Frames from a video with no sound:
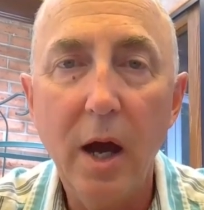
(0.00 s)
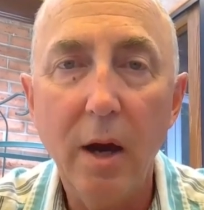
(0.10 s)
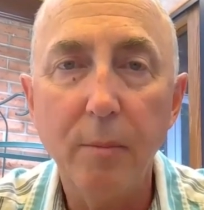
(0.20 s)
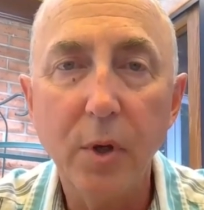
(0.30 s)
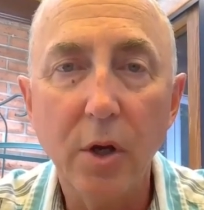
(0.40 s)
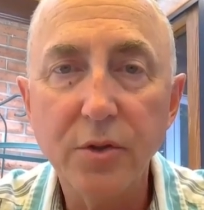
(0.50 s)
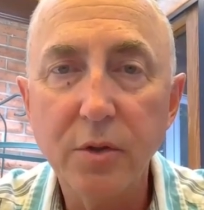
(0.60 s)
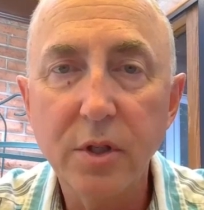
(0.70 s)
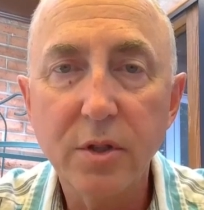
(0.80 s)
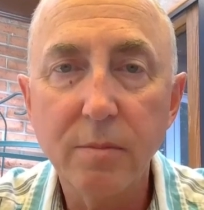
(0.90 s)
We also
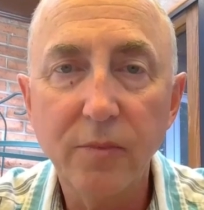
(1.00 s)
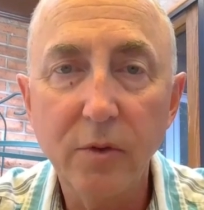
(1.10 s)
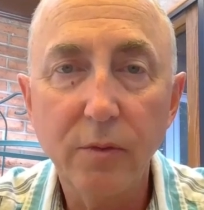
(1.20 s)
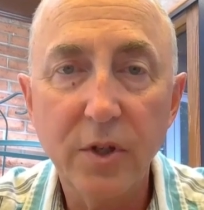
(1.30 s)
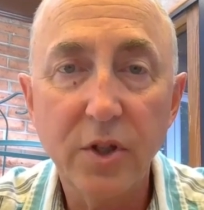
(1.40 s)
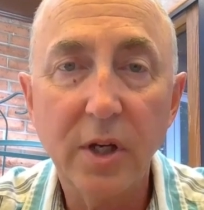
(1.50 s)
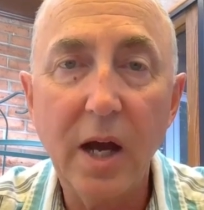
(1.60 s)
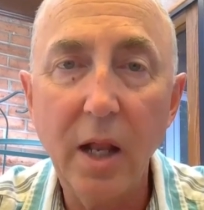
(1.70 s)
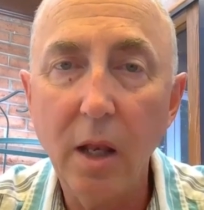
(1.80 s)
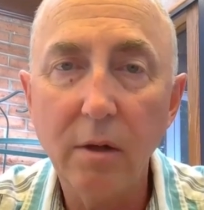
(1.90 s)
did some fluke fishing.
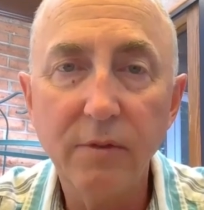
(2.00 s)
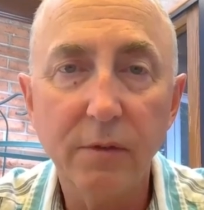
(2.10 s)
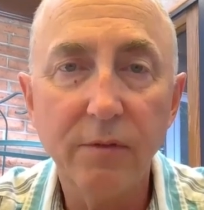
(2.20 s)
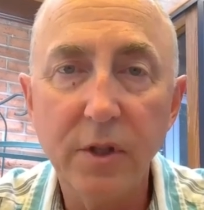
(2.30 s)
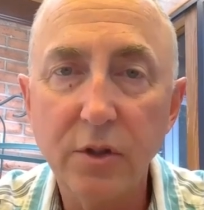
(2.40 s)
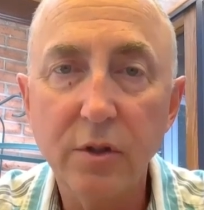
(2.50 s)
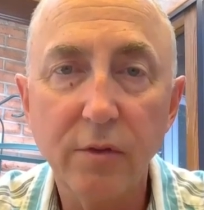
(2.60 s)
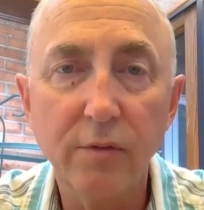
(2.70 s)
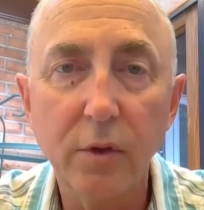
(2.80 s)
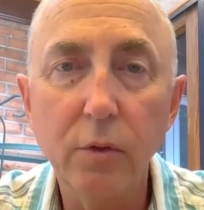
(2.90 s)
I love to fish
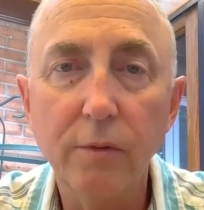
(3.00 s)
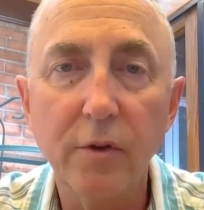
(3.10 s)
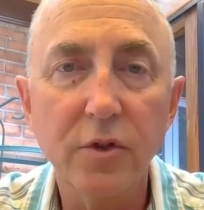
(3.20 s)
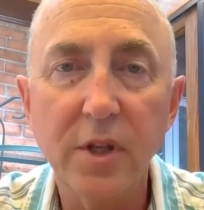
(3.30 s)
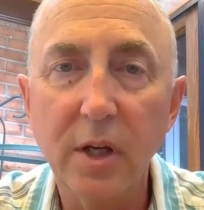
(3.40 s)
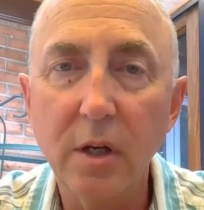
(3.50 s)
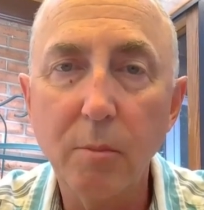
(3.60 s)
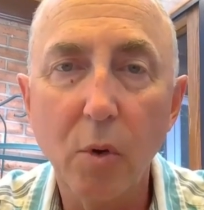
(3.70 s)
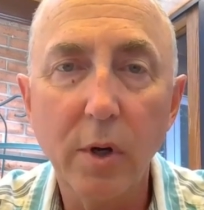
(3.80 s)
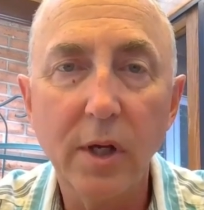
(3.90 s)
for fluke first thing in the
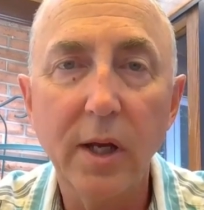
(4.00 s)
morning,